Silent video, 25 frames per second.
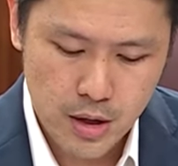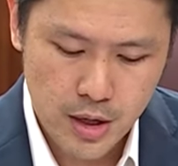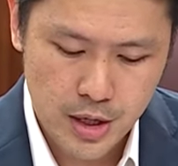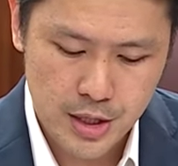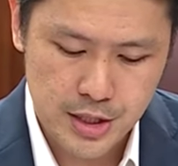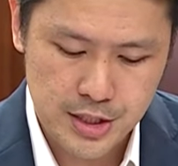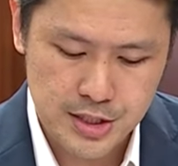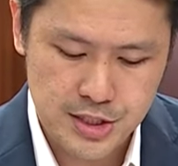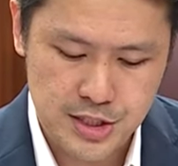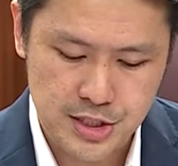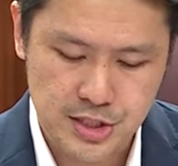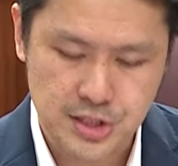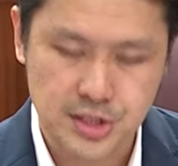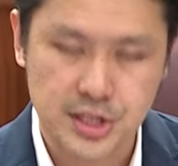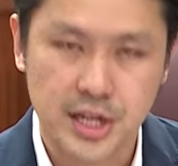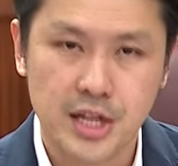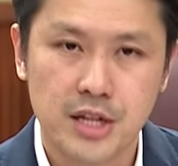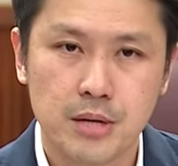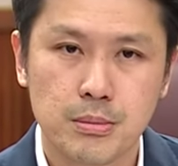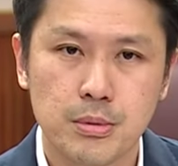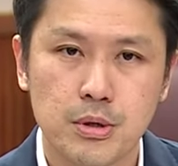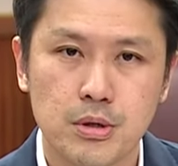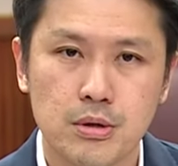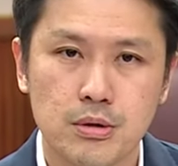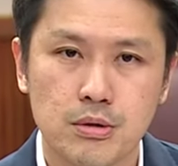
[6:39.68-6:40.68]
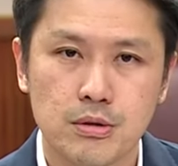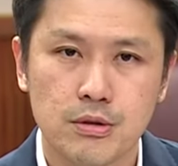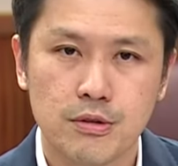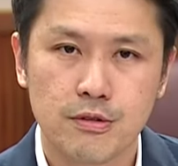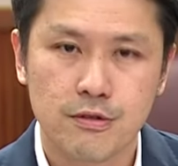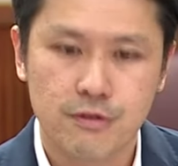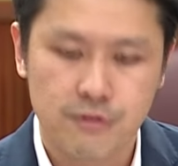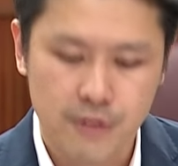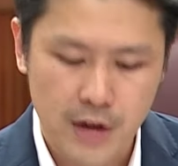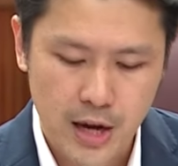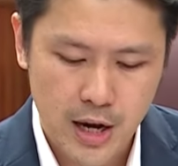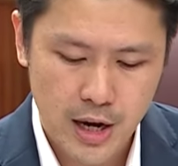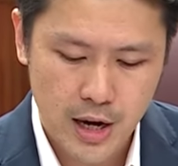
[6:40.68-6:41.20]
in a sustainable,
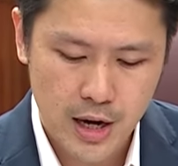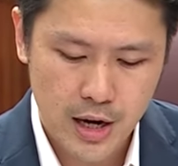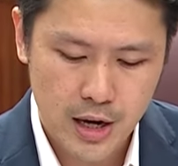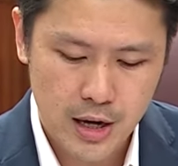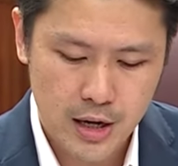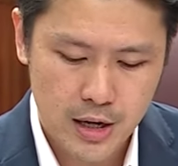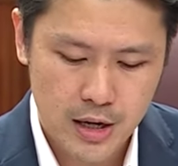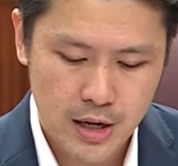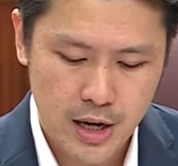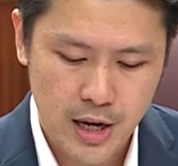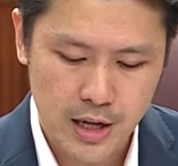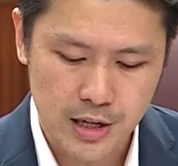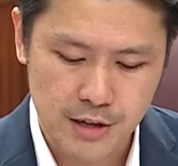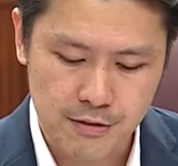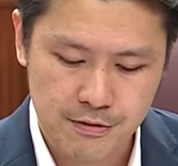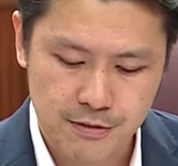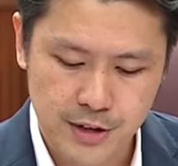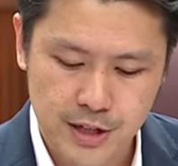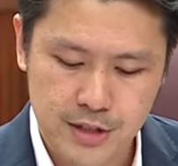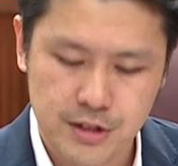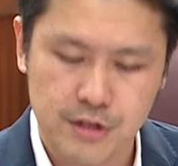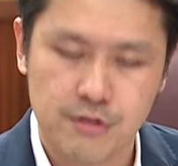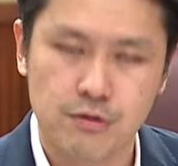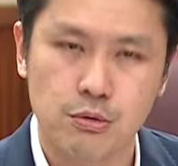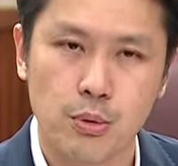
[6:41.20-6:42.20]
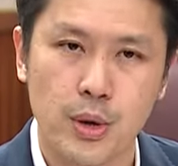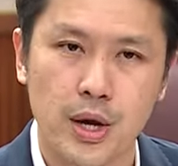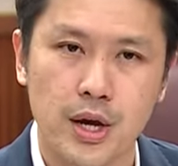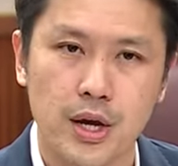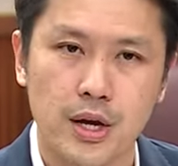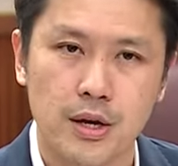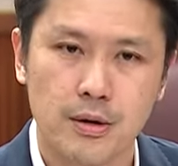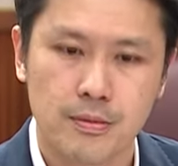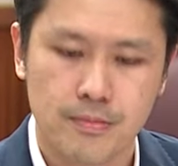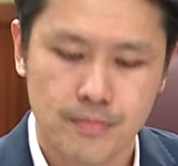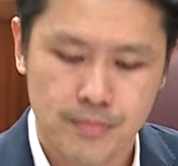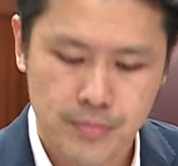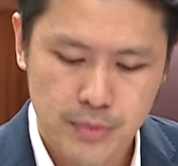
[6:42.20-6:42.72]
fair, and effective
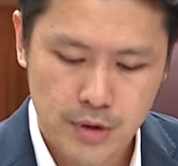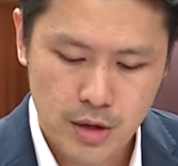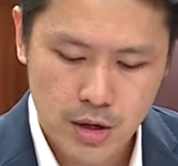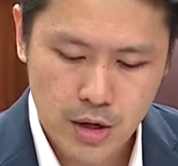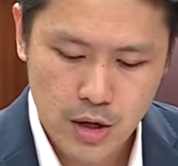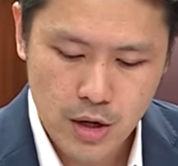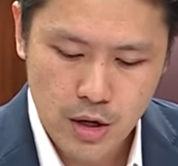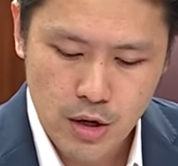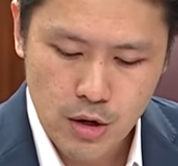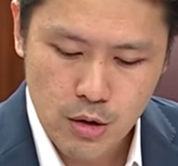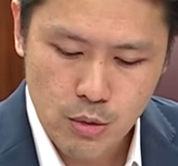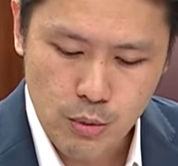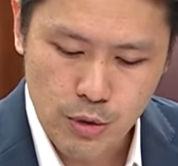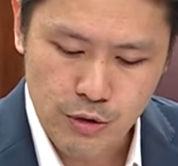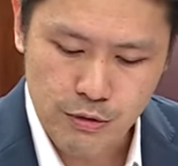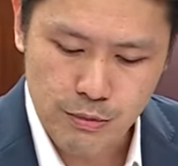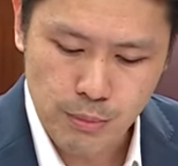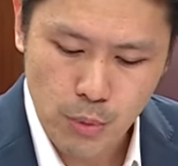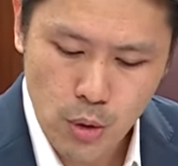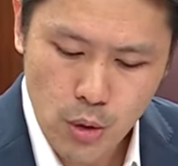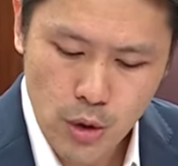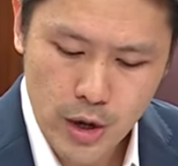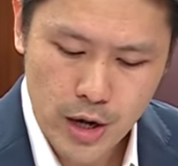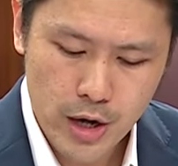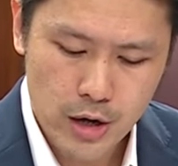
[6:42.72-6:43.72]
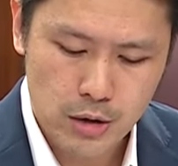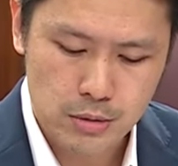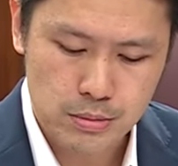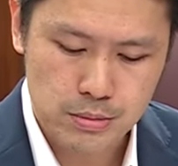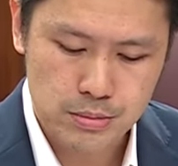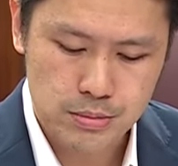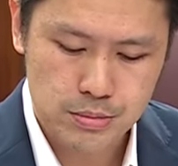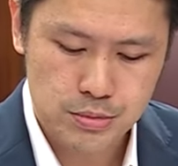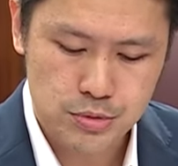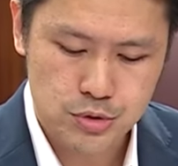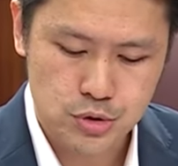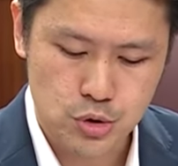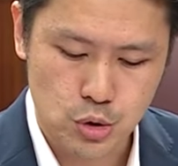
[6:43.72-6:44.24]
way, with more help
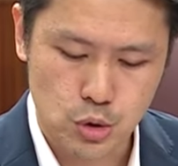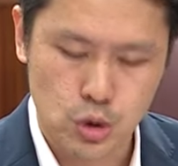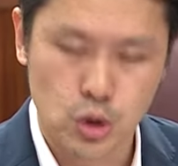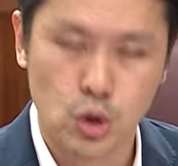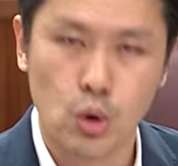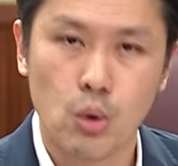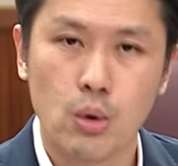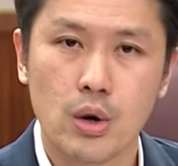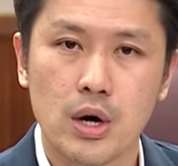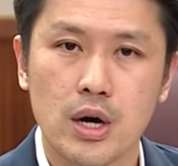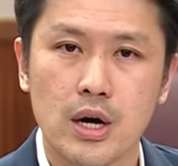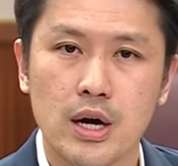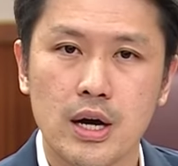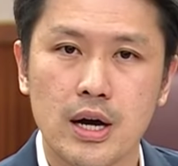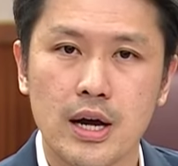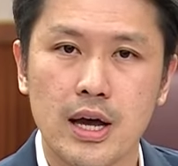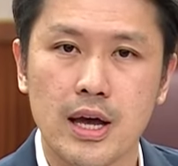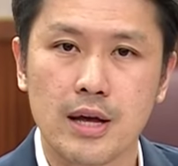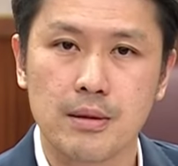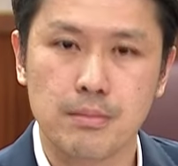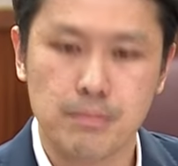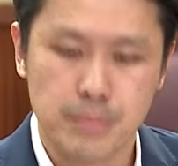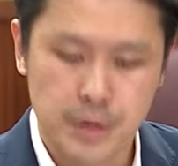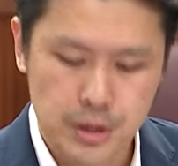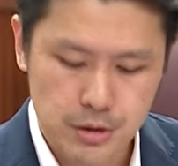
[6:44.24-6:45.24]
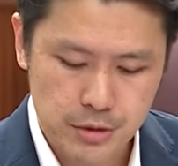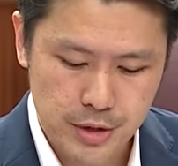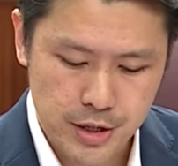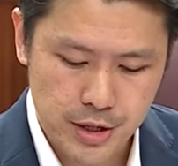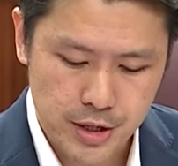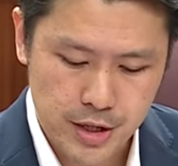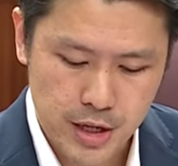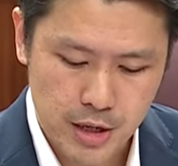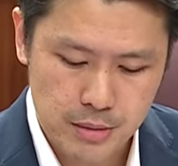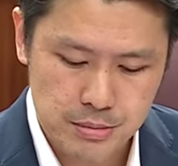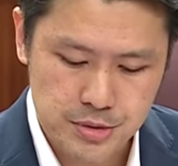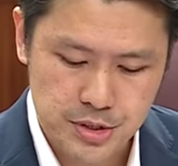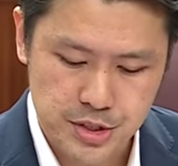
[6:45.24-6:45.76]
to lower and
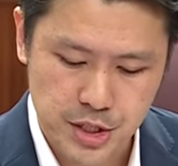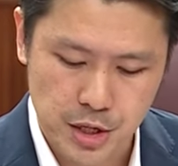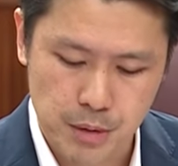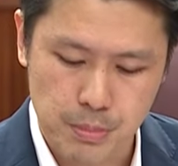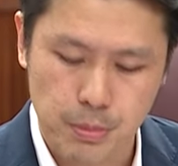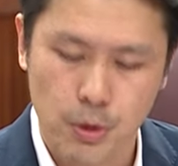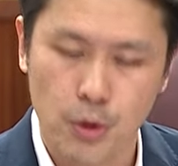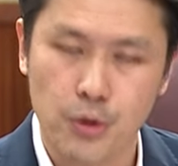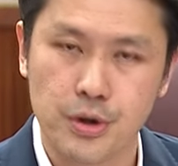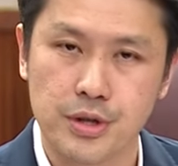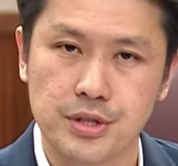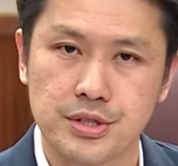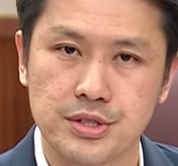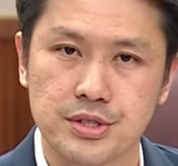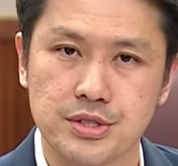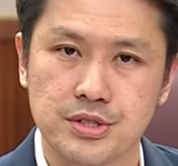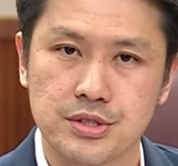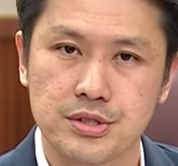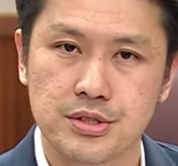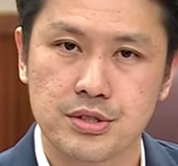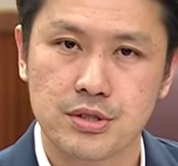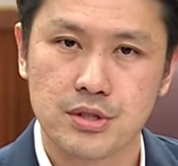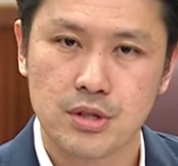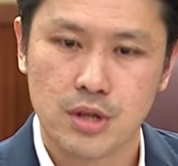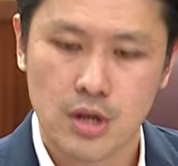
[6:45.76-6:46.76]
middle-income Singaporeans.